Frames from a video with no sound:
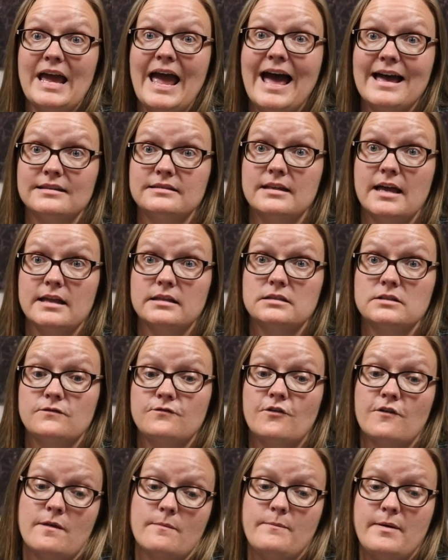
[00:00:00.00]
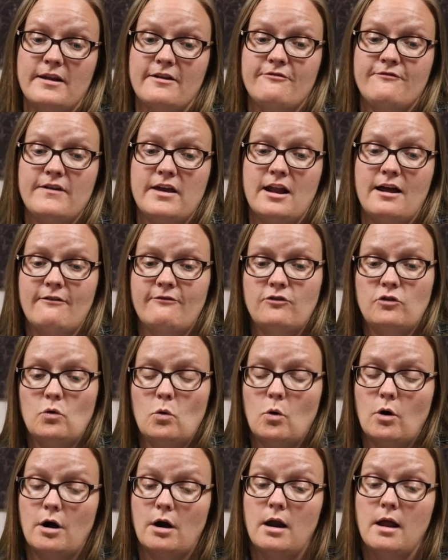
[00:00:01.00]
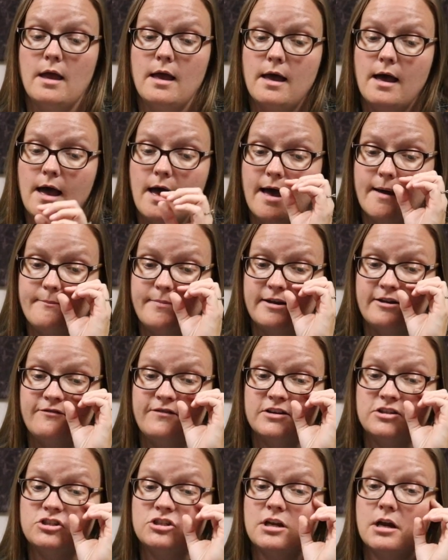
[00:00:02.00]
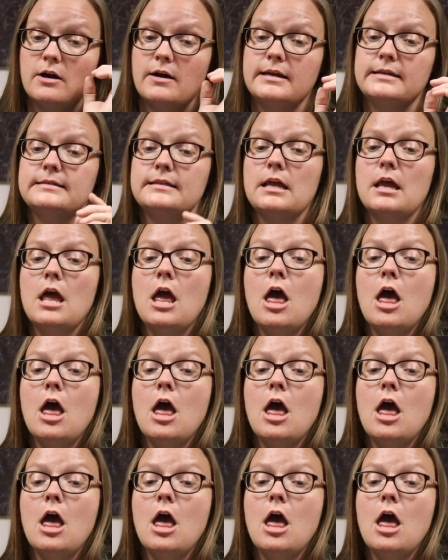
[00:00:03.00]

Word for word: assets for the benefit of your uh, beneficiaries.